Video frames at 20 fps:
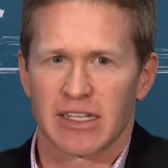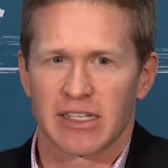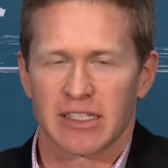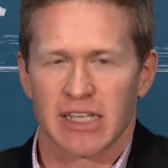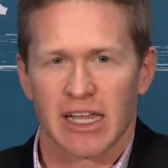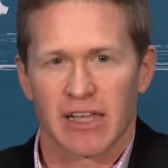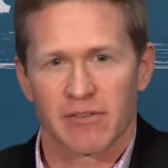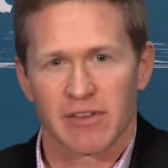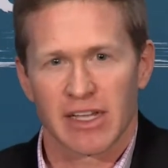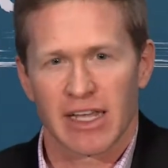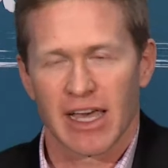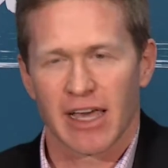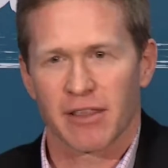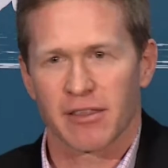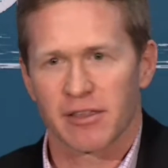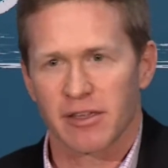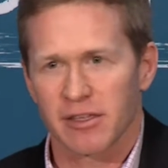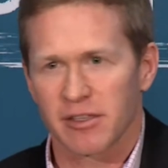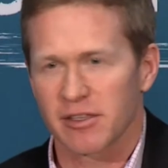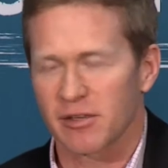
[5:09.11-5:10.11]
It's kind of an
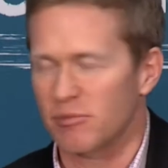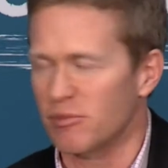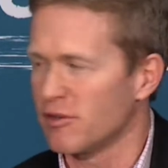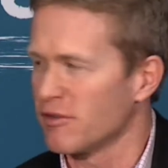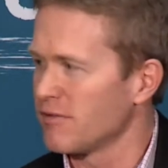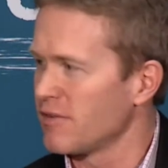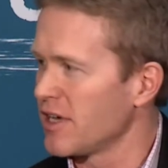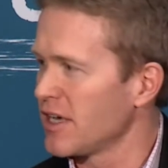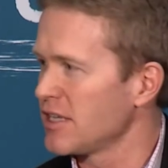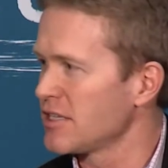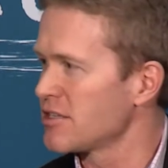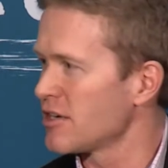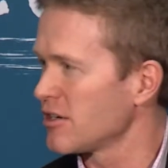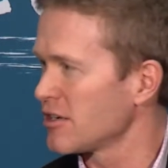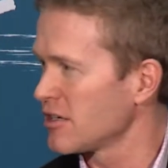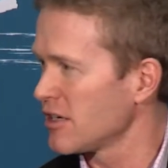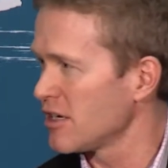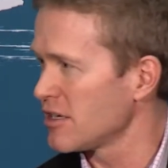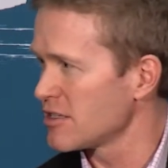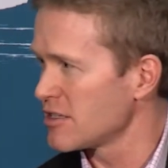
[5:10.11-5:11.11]
ethic that pervades our
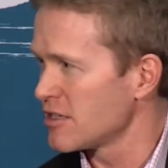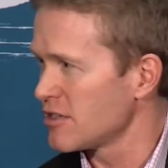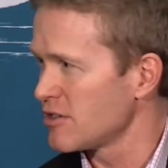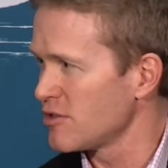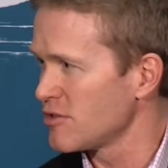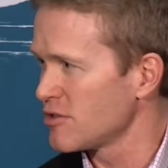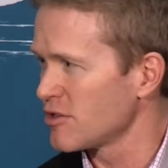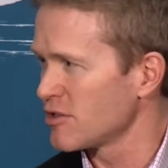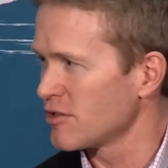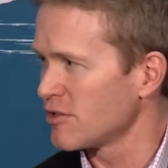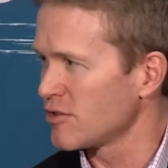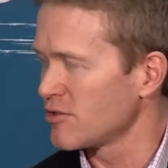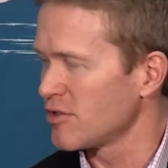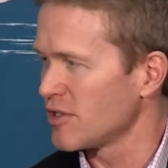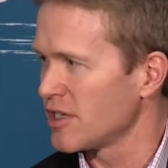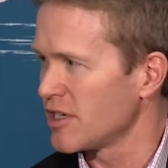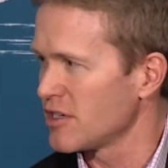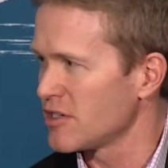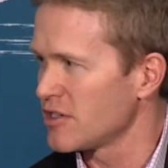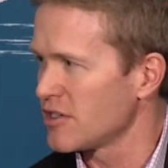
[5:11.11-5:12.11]
constitutional
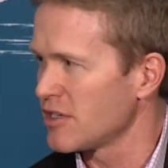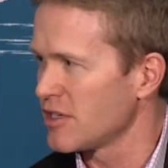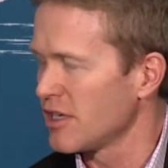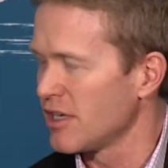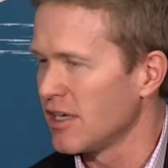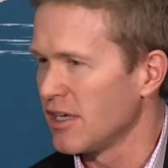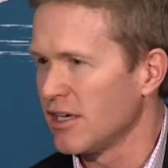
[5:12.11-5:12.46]
tradition.